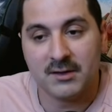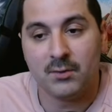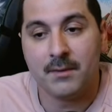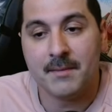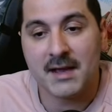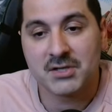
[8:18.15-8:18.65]
We
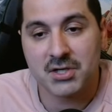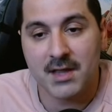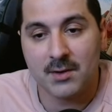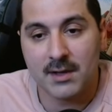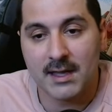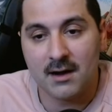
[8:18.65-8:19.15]
make sure that
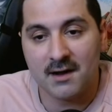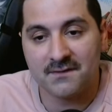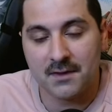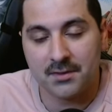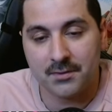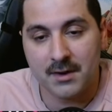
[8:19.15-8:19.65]
we get off
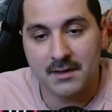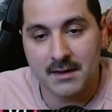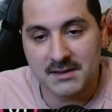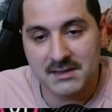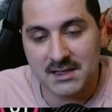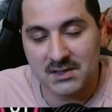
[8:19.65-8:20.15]
the 3 of
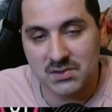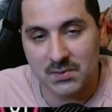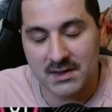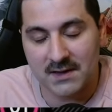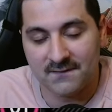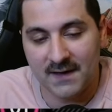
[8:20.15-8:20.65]
their skills
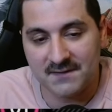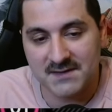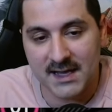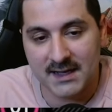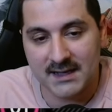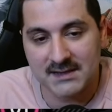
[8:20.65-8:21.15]
within 5
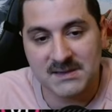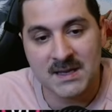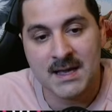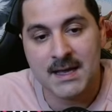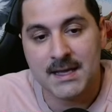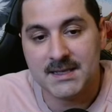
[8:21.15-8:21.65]
seconds,
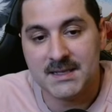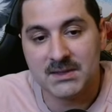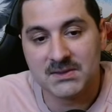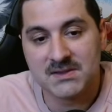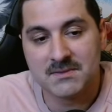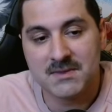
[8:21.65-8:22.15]
deal
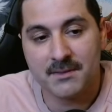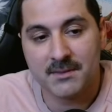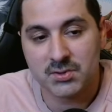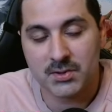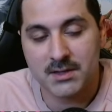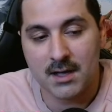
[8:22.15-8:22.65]
some
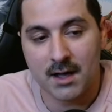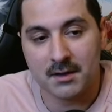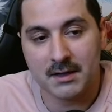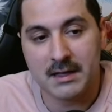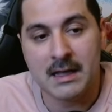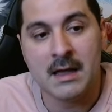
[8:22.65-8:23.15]
damage with
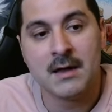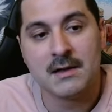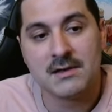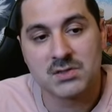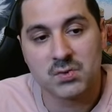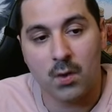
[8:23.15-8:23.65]
Nanally,
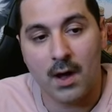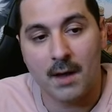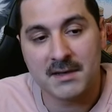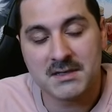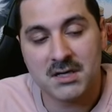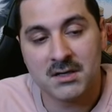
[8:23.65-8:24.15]
swap
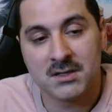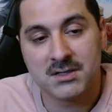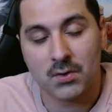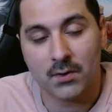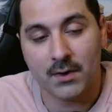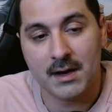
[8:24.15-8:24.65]
into
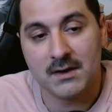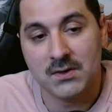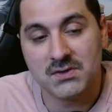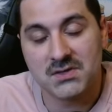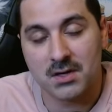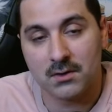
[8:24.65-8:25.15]
Hotori and
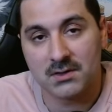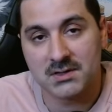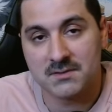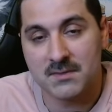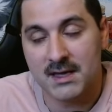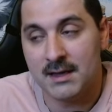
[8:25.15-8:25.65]
use her
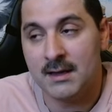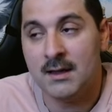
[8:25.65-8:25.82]
ultimate.